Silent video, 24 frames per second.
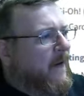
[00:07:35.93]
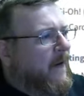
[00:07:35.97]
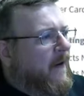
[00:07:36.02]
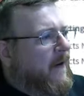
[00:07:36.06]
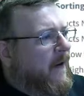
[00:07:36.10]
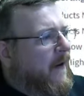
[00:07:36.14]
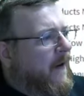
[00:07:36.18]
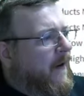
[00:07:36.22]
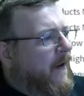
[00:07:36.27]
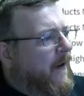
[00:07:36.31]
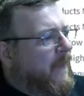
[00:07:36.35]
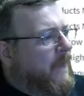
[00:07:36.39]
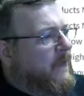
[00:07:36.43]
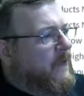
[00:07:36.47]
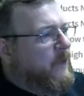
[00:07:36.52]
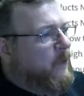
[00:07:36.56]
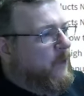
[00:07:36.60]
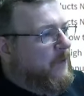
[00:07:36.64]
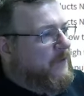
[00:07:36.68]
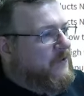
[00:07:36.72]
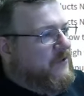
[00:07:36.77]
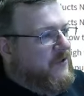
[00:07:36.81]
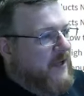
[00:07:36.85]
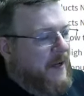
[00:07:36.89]
Uh, these
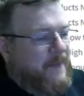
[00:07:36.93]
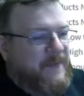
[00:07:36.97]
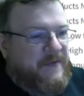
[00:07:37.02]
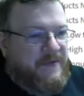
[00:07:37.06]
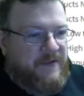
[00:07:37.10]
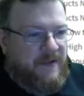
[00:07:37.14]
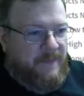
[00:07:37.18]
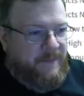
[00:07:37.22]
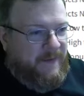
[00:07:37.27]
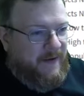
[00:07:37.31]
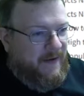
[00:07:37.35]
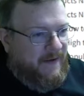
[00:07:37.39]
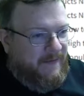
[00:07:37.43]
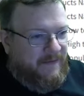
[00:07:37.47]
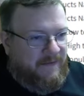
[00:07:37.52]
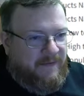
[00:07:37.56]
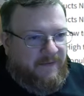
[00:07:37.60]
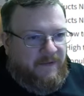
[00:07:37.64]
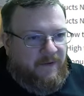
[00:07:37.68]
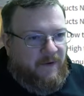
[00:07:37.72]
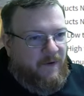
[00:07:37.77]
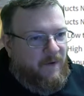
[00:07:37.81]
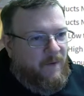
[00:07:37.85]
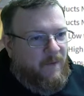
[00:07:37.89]
World Championship
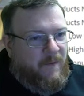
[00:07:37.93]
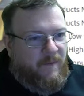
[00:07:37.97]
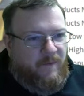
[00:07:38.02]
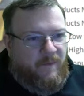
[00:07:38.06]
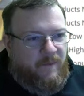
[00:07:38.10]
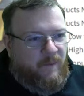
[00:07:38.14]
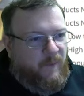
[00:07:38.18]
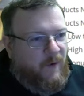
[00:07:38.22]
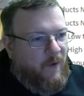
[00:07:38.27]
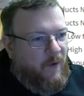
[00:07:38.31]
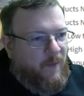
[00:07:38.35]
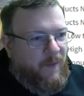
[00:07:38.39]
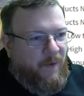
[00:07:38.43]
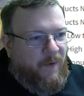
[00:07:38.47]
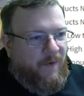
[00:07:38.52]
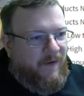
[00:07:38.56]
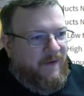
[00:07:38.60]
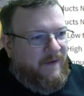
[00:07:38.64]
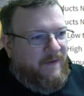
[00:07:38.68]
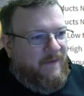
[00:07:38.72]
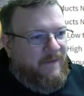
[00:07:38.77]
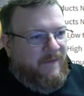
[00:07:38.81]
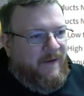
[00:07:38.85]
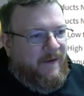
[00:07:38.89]
boxes, oh oh
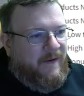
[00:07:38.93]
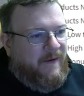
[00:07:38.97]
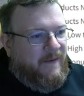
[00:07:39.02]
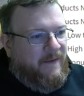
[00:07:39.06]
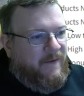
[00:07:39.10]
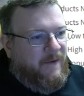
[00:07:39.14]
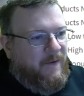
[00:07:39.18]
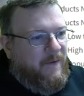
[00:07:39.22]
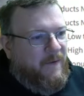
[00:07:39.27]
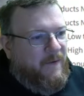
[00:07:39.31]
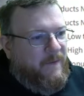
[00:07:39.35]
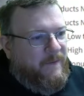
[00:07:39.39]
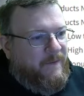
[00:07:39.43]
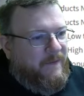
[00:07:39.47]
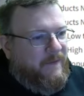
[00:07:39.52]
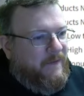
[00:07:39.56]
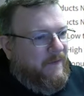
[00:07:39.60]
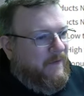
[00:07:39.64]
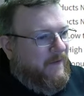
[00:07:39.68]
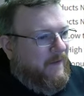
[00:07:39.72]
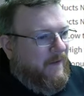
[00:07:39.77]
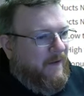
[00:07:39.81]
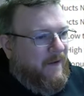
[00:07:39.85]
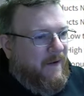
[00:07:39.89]
boy, I got those.
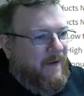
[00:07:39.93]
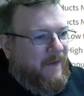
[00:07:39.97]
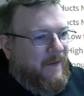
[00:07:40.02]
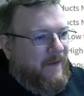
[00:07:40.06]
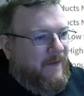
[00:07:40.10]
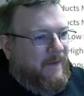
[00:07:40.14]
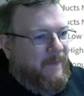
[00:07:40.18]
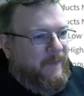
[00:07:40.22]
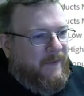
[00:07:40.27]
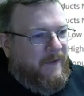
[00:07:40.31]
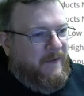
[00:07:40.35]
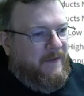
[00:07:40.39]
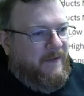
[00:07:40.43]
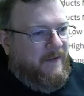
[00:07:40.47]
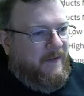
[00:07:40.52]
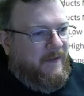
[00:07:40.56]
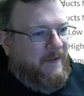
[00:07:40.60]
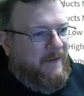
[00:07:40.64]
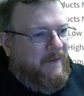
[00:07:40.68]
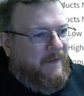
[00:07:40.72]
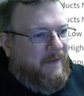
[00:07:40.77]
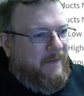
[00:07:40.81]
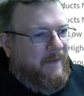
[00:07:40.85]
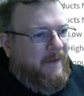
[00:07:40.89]
Uh, that's pretty
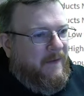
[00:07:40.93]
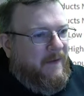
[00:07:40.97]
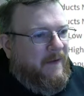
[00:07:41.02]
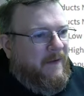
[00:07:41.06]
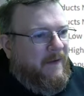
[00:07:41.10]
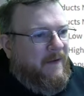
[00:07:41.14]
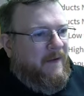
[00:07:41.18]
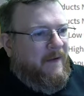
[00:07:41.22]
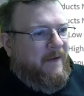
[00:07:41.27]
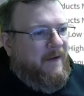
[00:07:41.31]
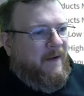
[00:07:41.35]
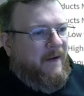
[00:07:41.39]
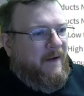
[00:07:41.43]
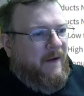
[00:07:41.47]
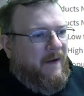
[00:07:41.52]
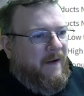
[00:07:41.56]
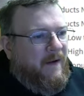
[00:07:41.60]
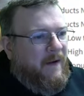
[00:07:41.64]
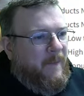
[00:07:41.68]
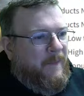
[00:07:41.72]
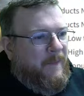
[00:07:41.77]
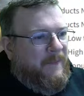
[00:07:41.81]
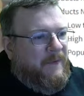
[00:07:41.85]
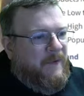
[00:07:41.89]
good.
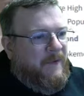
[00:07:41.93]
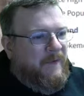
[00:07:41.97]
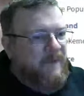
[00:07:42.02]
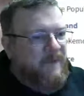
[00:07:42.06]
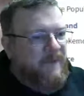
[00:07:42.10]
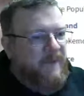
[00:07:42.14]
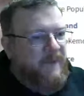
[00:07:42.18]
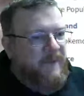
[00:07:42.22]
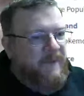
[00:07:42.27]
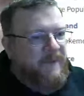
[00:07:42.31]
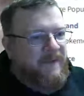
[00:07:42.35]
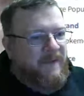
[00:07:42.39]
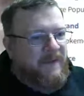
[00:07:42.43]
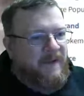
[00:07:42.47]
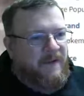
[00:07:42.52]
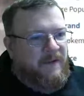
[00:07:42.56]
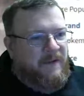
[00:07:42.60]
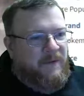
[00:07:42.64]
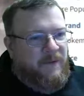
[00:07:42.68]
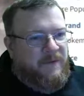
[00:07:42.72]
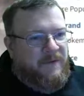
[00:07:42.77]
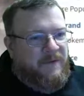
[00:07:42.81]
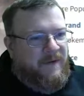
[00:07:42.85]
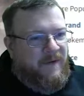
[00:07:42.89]
Um, Silver Tempest, Lost
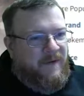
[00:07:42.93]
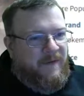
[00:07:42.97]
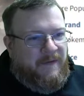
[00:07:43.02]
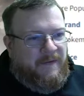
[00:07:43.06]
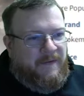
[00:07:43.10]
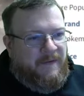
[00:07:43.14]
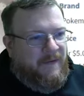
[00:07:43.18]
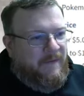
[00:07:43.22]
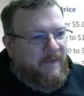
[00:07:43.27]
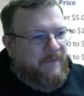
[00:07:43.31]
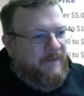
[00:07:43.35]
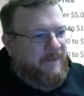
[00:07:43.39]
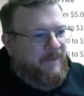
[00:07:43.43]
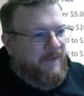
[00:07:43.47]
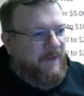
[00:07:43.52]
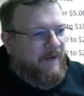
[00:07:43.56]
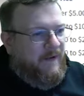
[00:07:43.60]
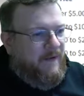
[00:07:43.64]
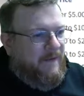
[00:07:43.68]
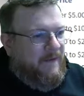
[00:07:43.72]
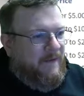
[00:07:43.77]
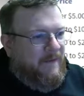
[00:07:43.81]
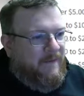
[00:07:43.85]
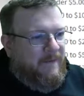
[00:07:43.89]
Origin, all that stuff's
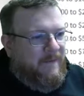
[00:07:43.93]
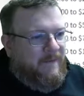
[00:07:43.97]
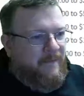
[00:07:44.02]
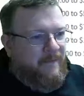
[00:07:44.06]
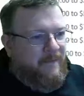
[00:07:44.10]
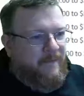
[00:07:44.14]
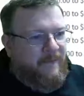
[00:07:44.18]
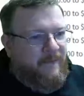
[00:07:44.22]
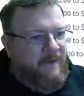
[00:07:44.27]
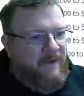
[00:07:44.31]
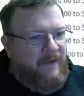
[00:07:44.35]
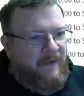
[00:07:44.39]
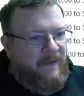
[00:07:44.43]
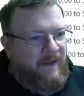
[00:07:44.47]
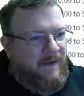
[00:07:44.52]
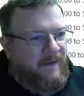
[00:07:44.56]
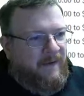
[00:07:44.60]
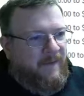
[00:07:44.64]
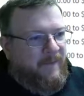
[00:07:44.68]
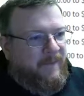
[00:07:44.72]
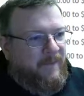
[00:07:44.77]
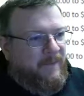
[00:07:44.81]
done. Good luck.